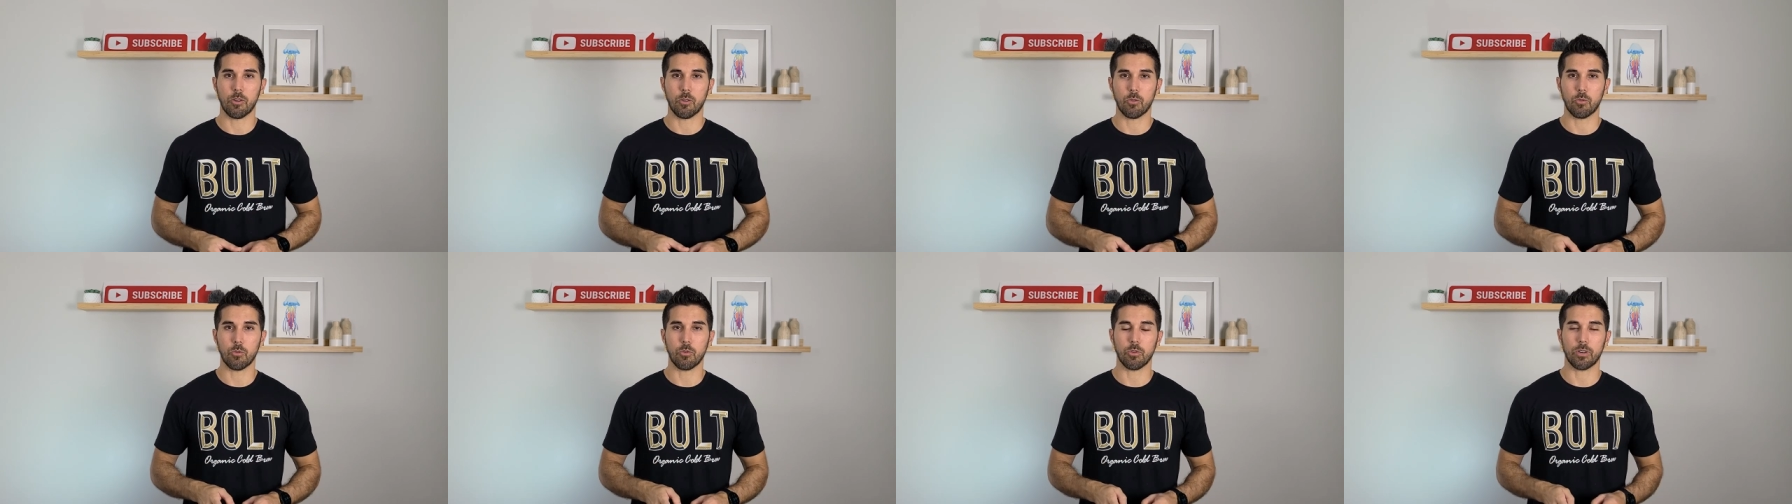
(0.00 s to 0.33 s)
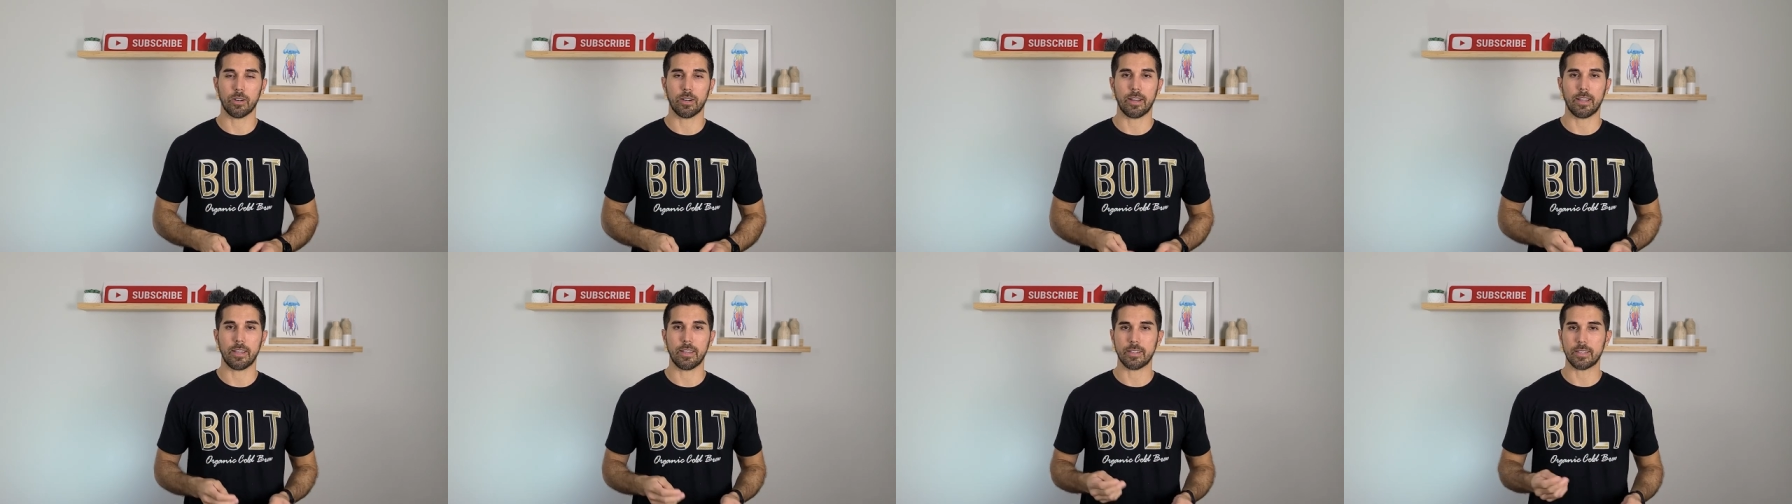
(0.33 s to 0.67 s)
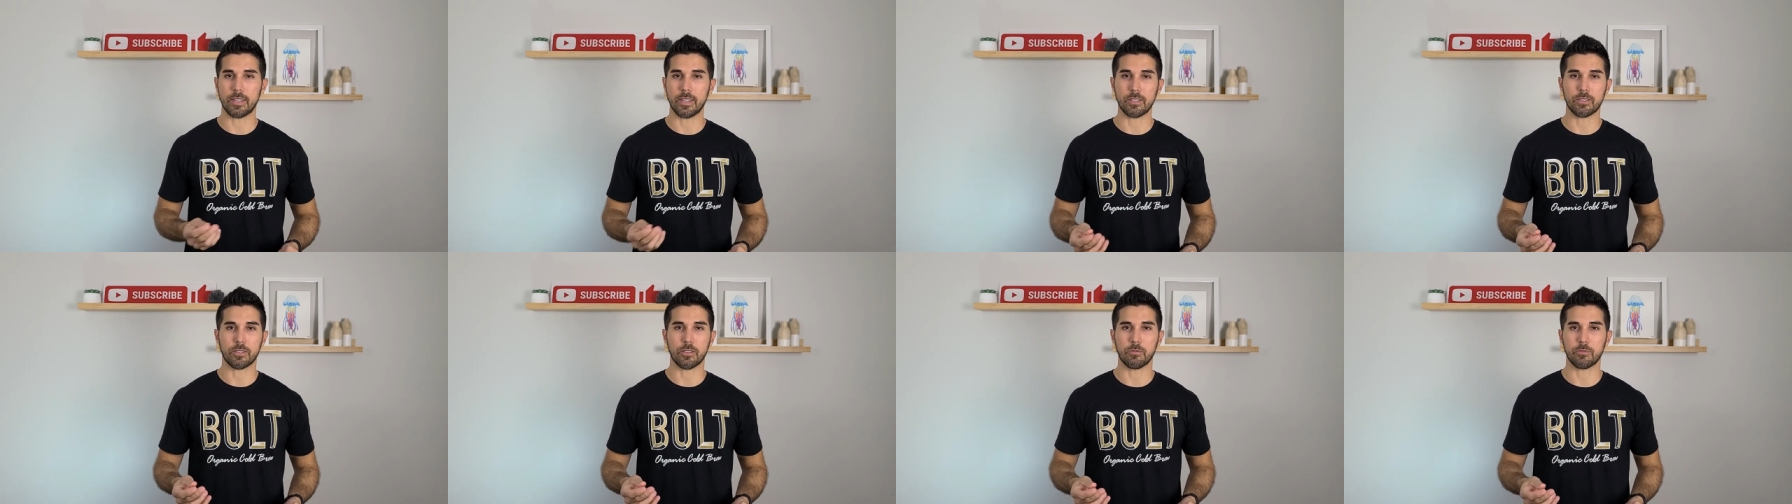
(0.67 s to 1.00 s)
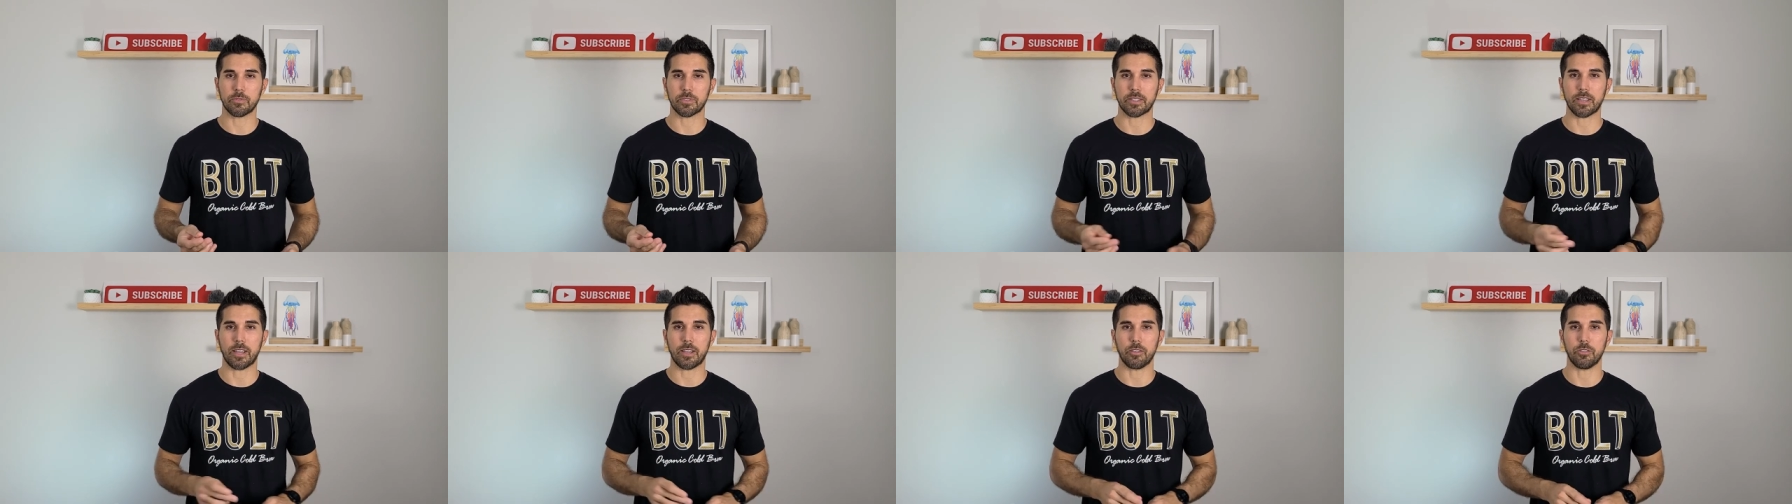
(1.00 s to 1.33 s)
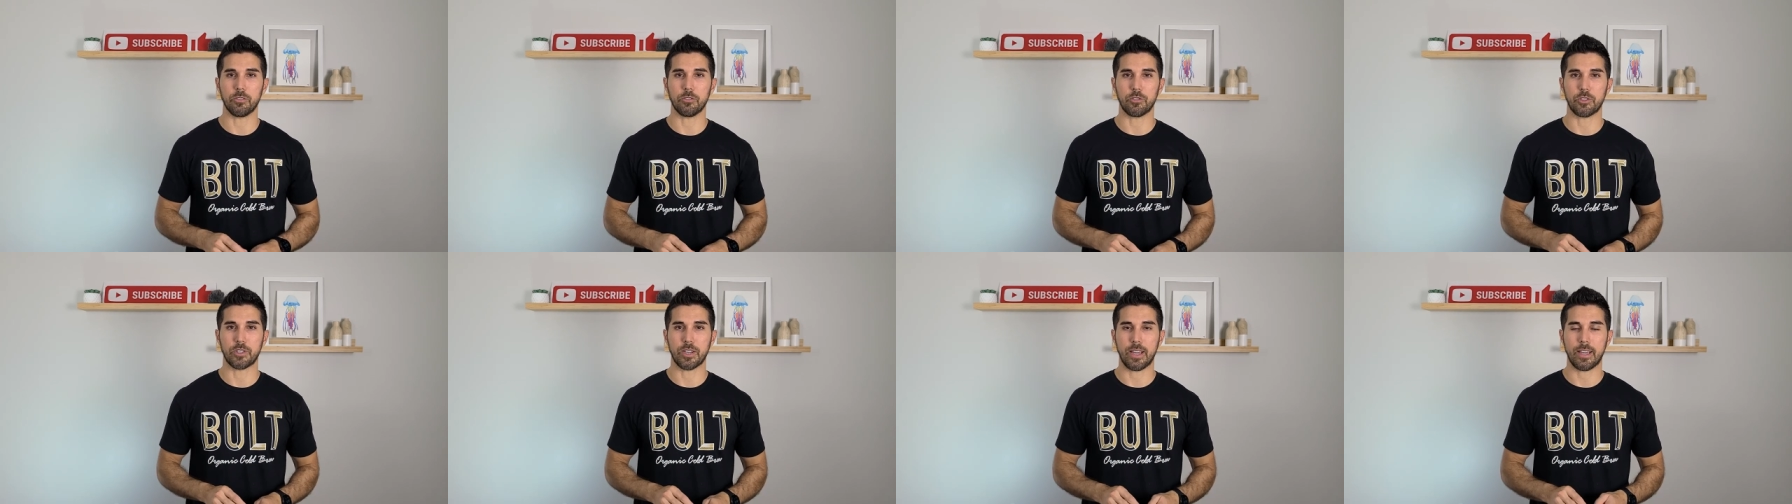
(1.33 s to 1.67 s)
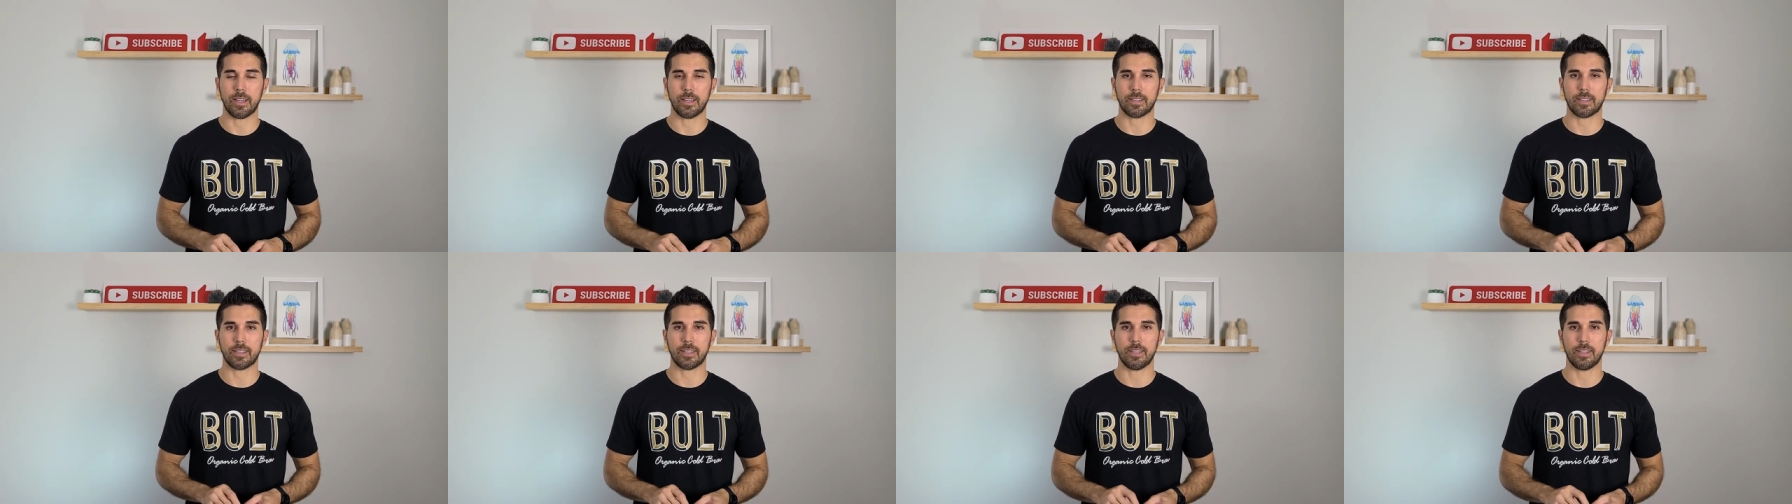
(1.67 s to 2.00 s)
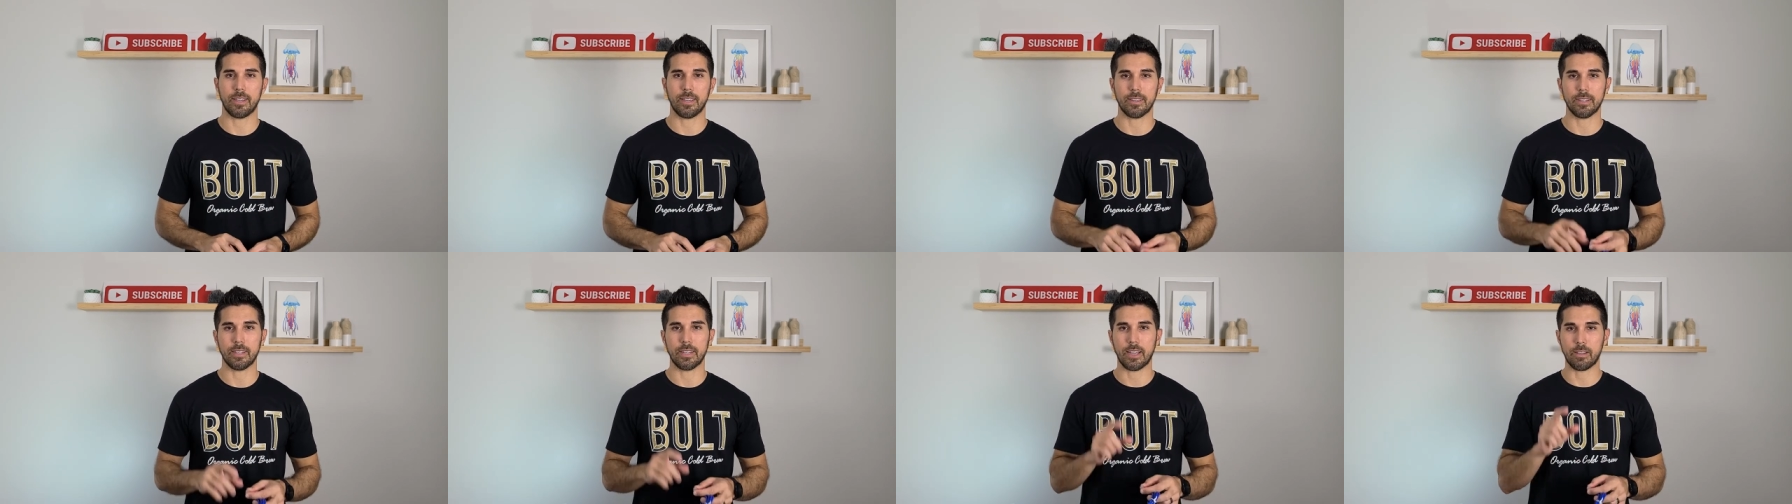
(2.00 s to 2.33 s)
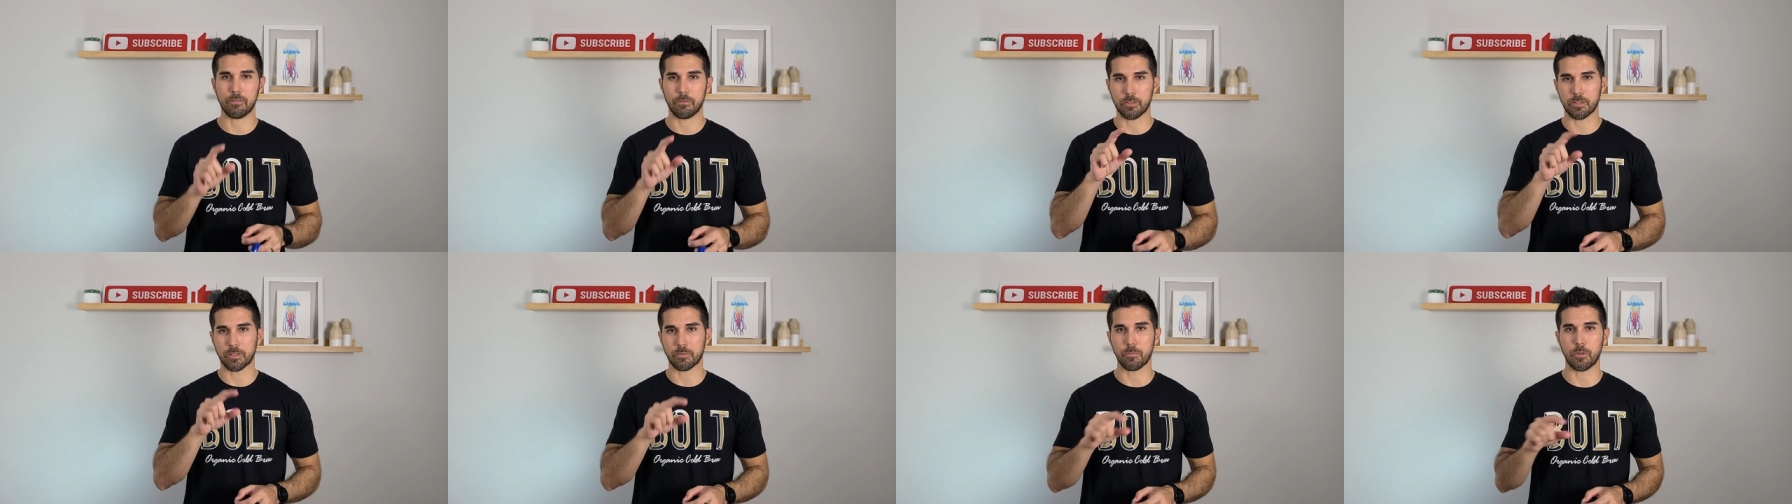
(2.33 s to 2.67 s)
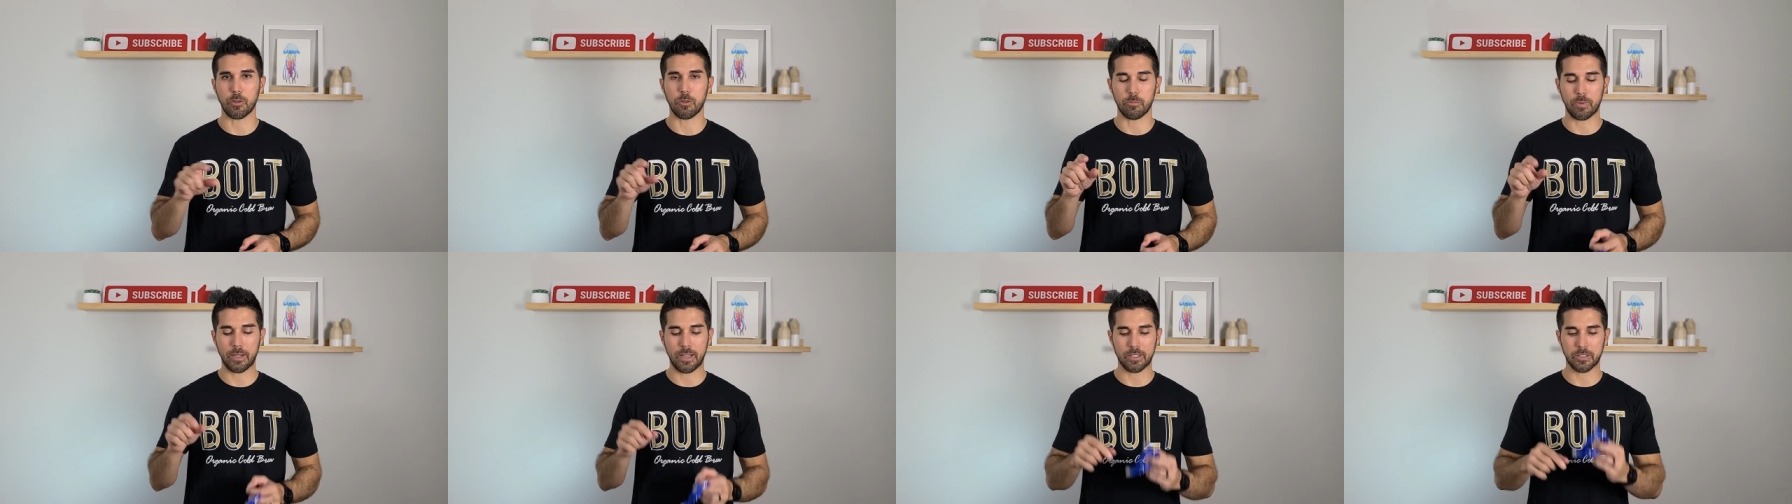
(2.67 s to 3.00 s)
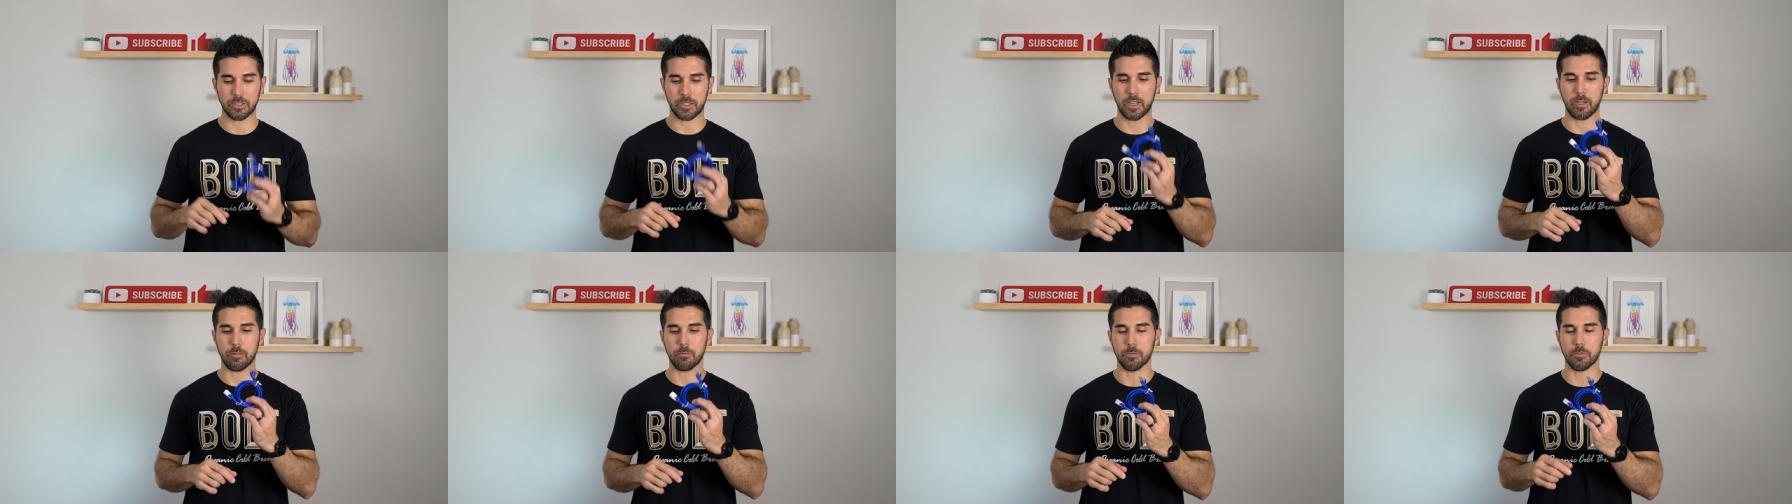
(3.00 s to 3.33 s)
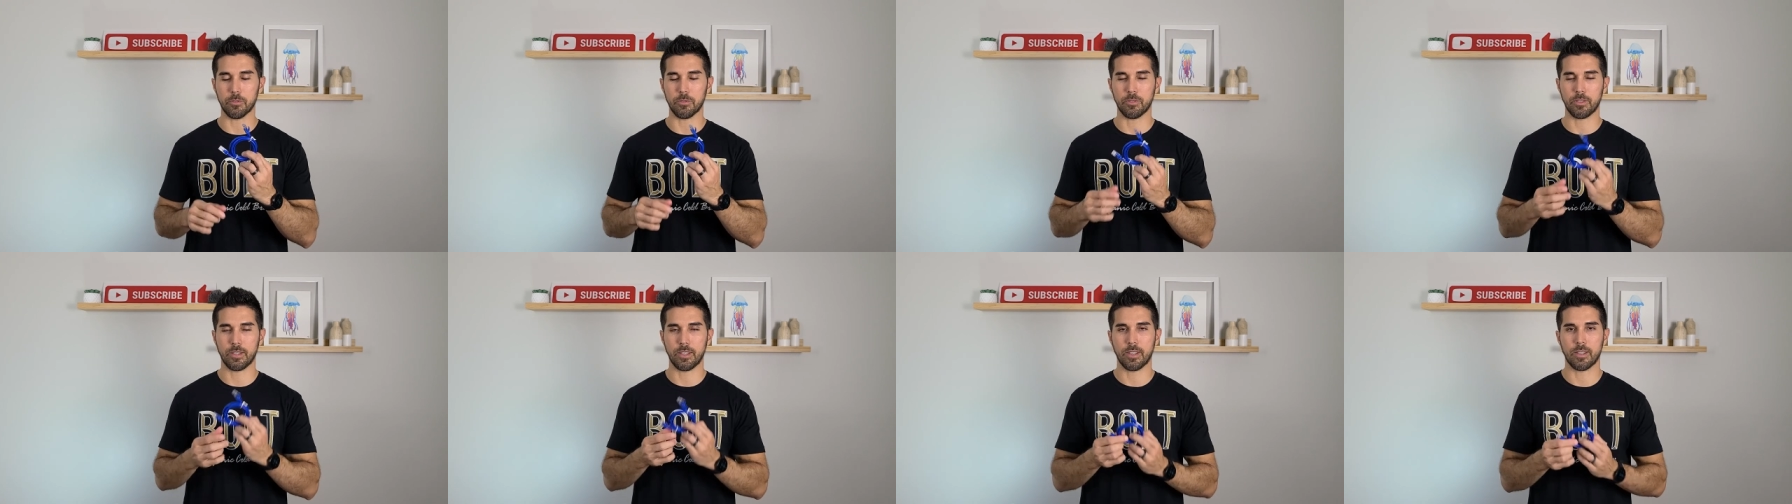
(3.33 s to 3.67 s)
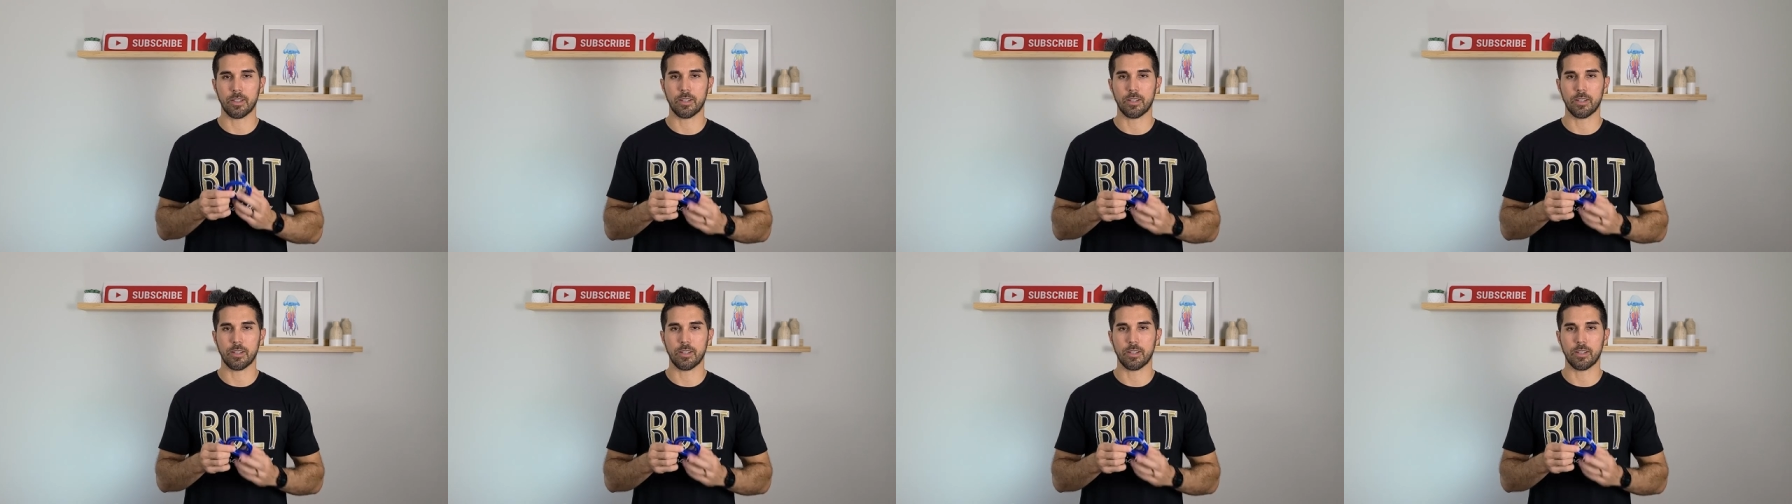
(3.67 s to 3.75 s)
or a Keystone style jack and then have a small patch cable